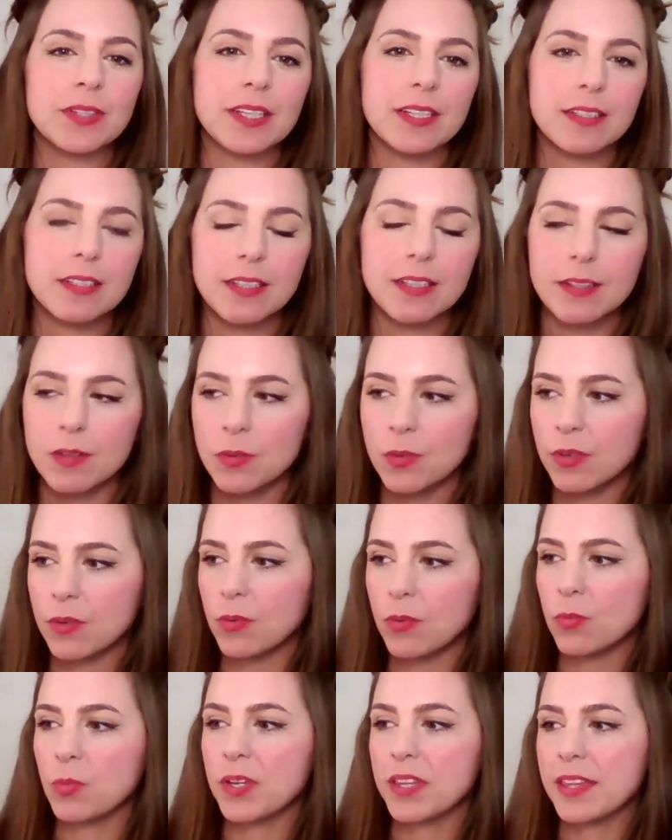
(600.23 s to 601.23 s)
it
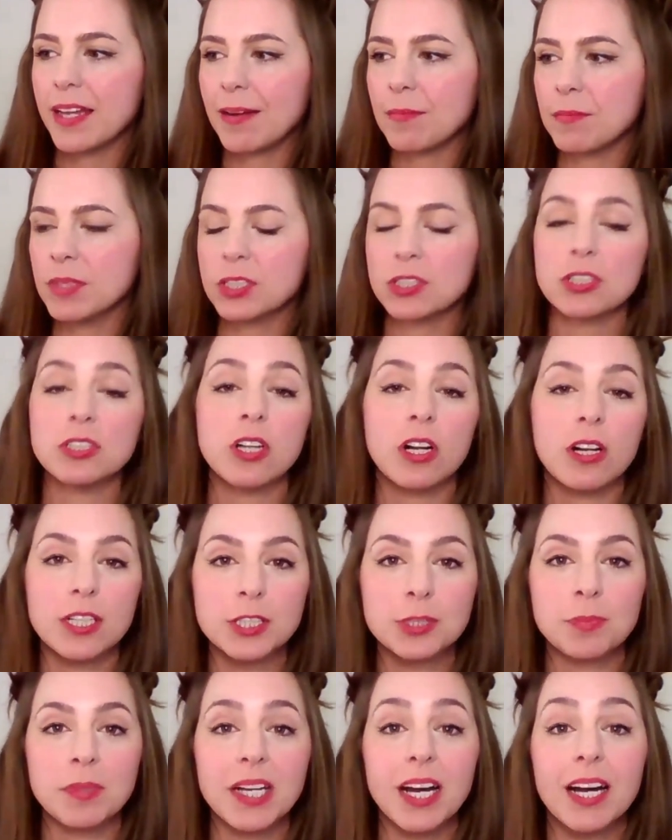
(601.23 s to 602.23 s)
with that much
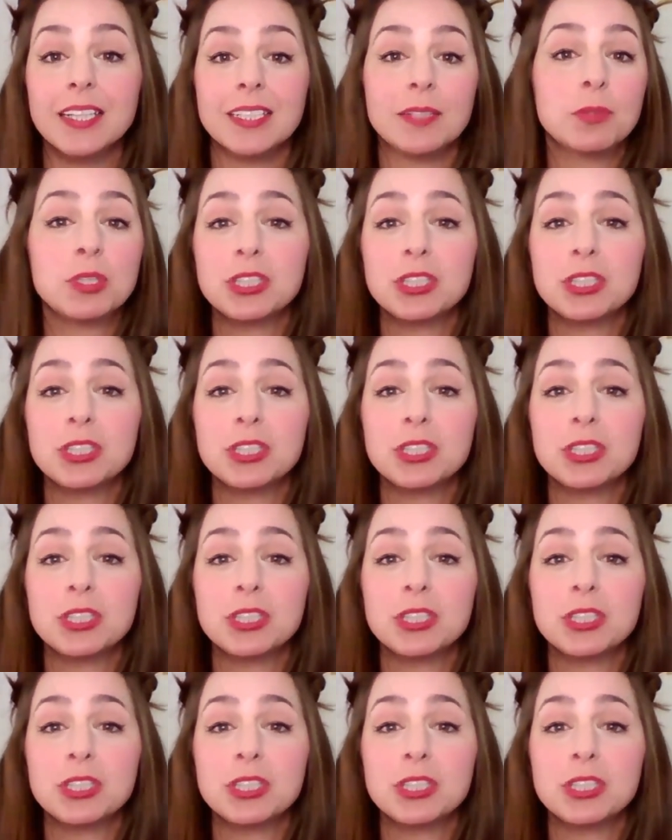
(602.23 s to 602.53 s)
knowledge behind it,